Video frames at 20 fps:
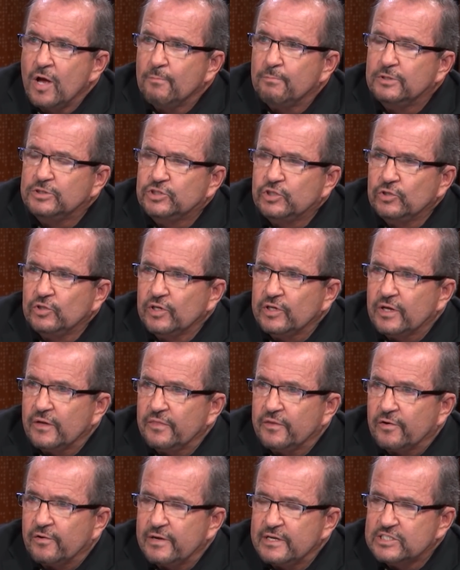But you look at
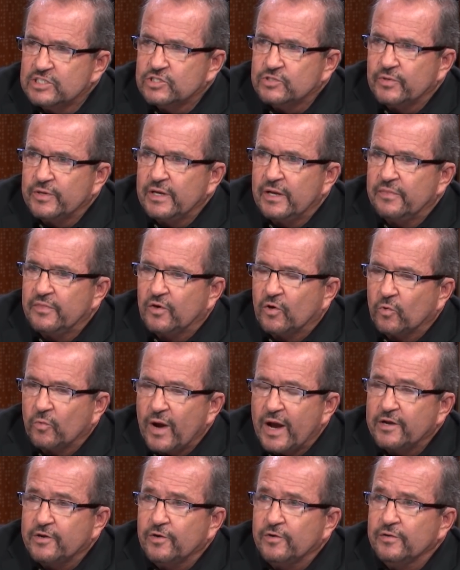their history and their
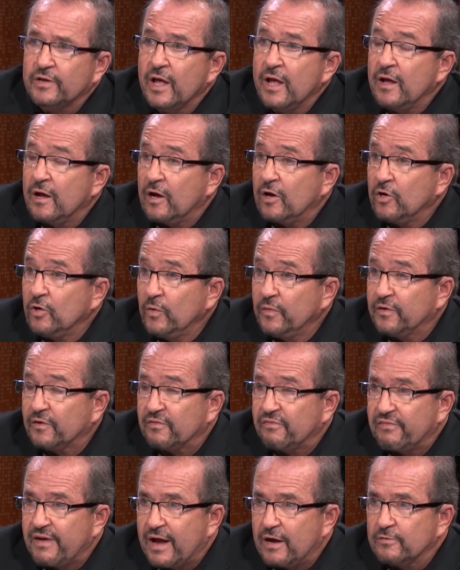record, who their
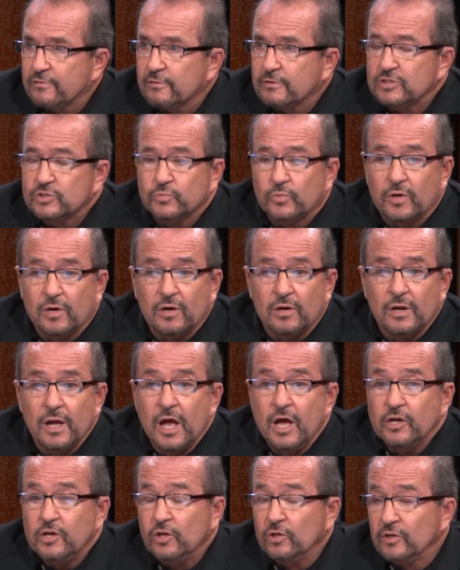founders were,
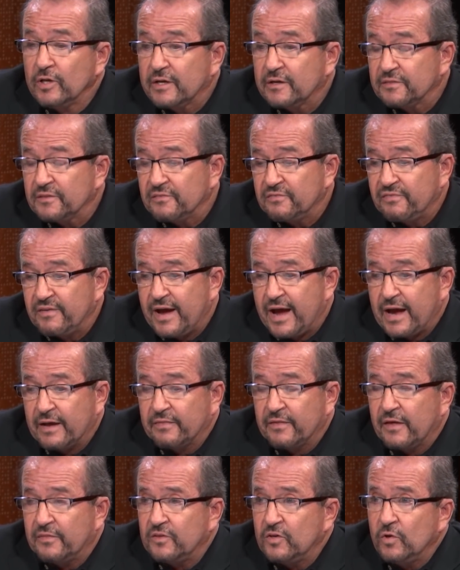you look at the fact
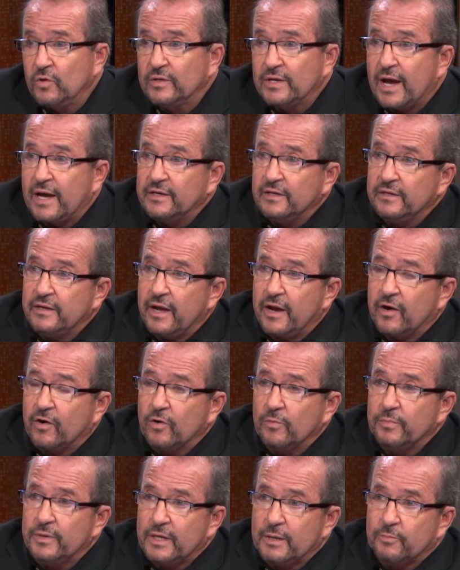that the United
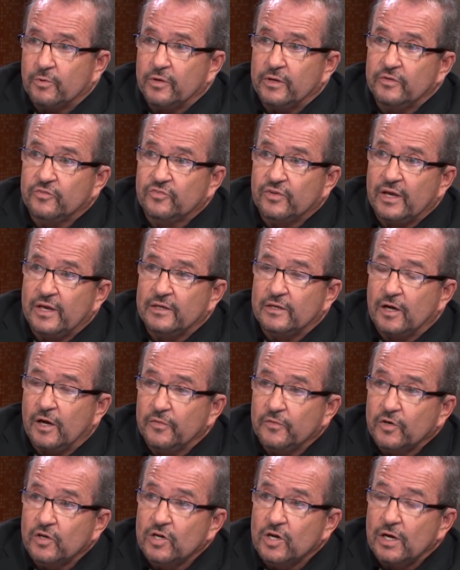Arab Emirates and
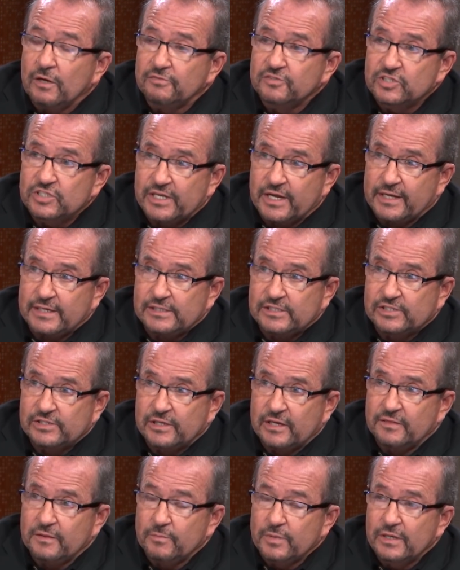other Gulf states
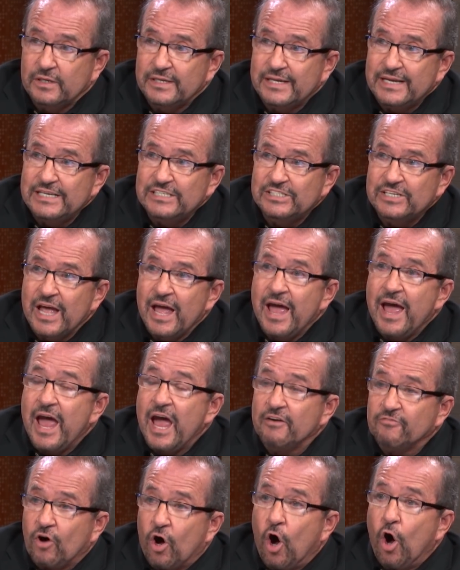in the Middle East
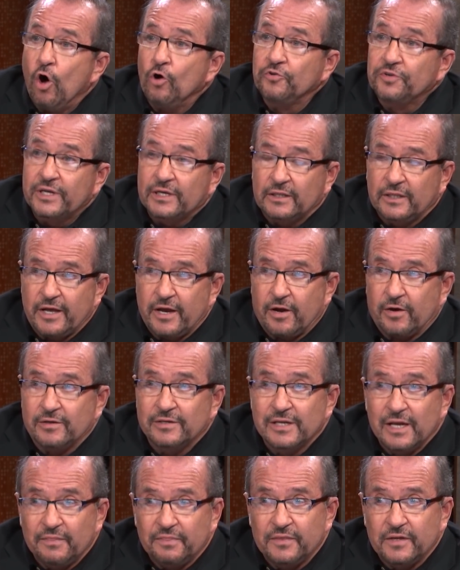have all declared,
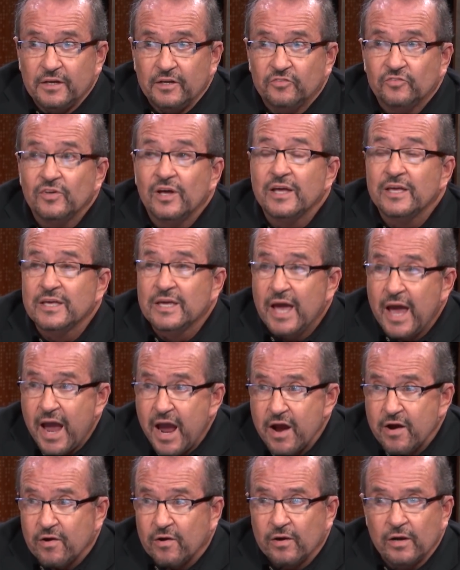get this,
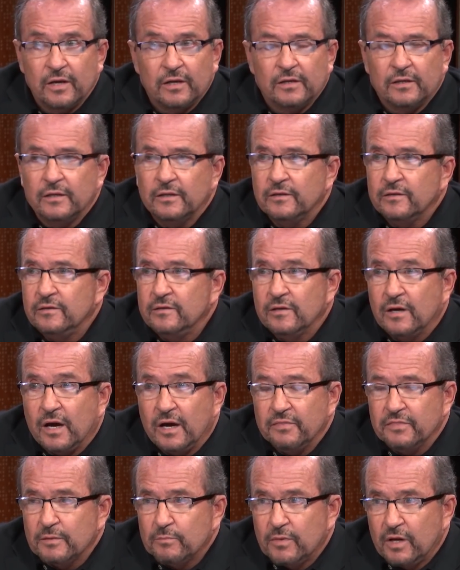CARE,
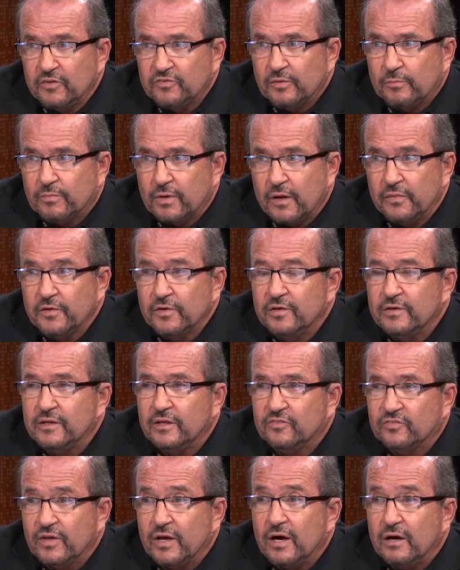not the Muslim Brotherhood
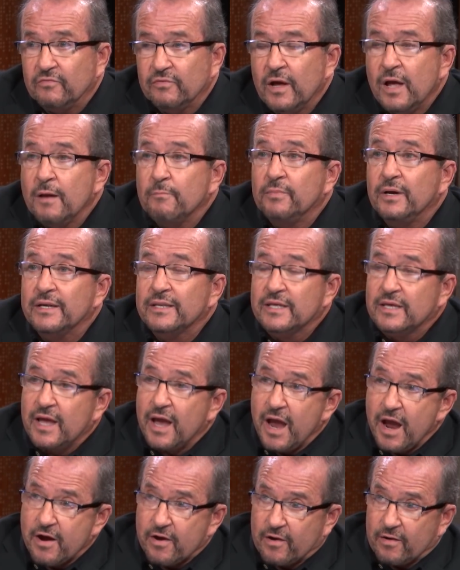itself, but
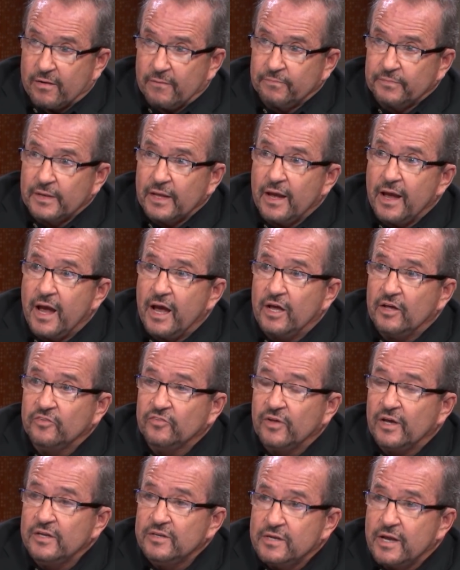CARE as
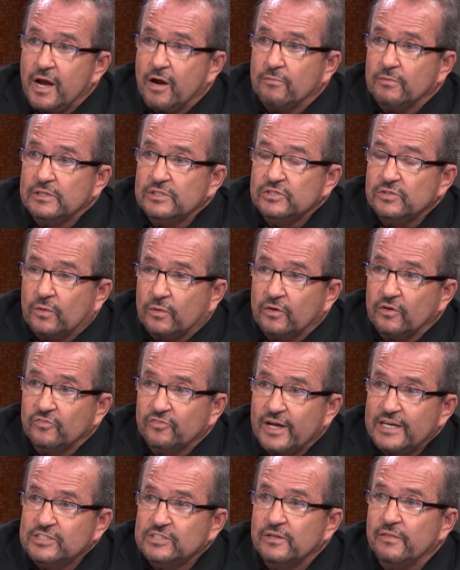a terrorist
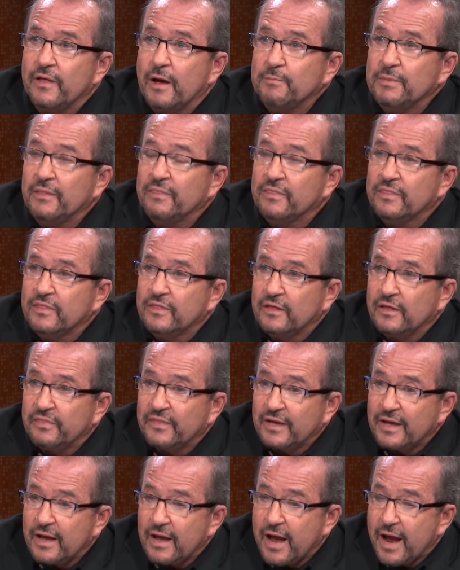organization. I mean,
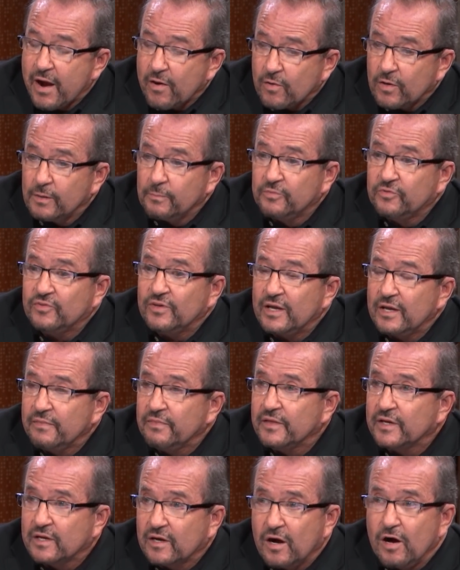the Arabs in
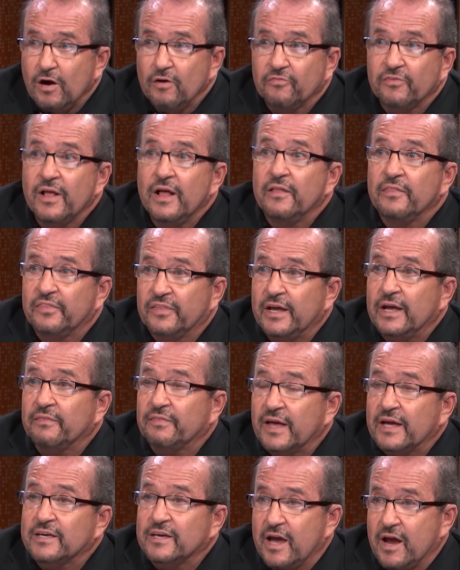the Gulf think
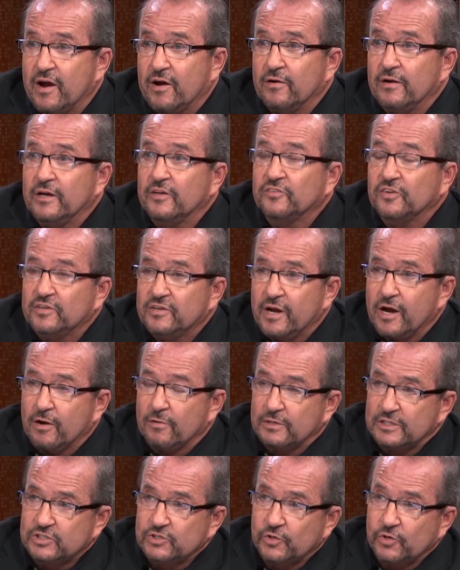that CARE is a
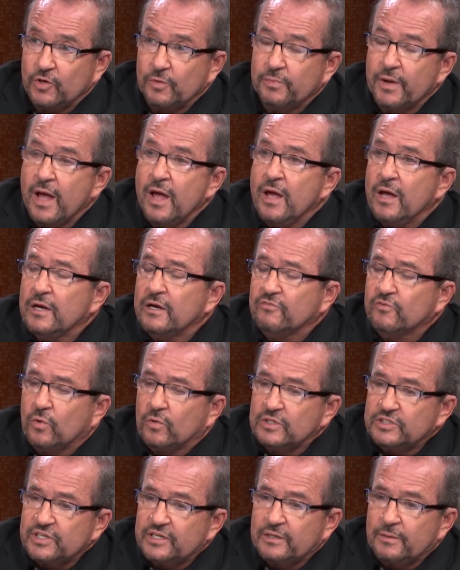terrorist group. And of
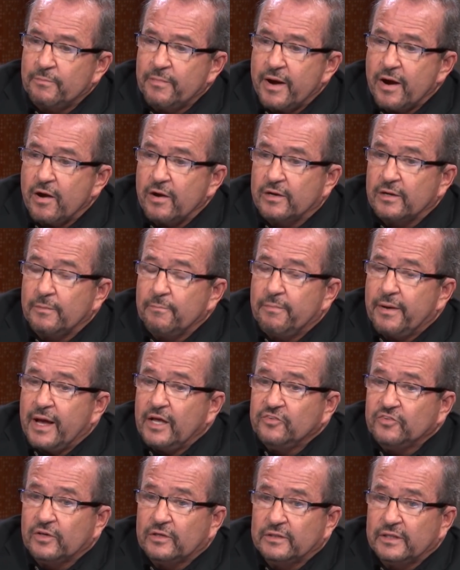course, in America,
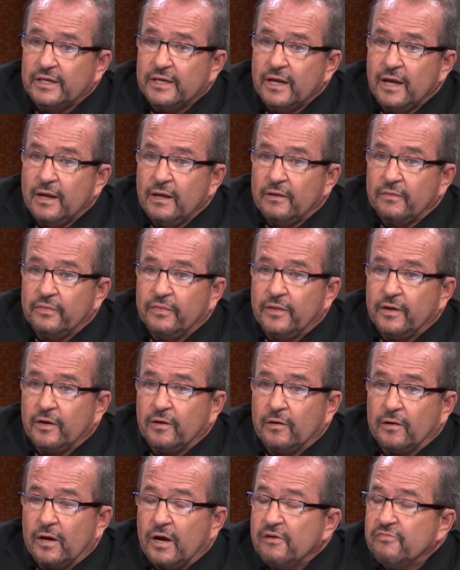basically,
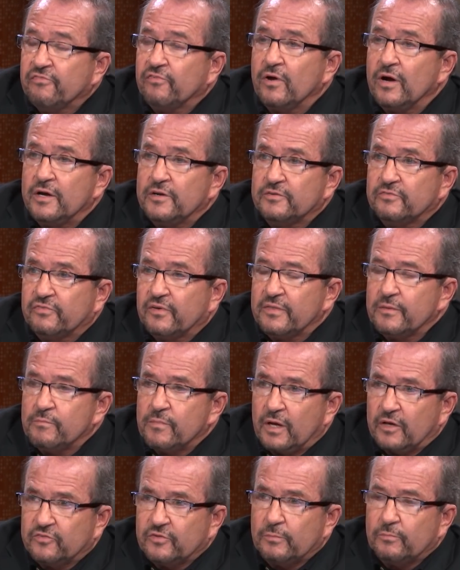they're a front for the
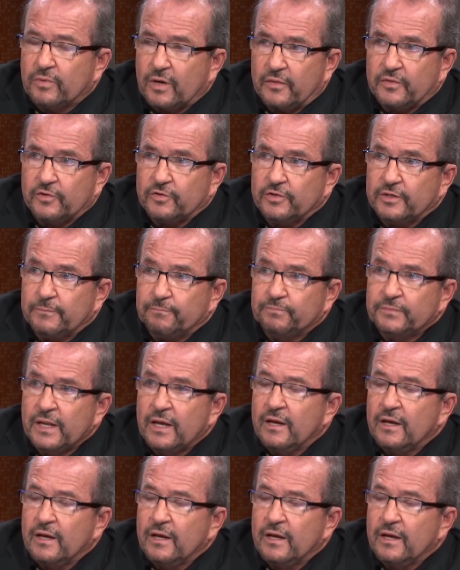Muslim Brotherhood.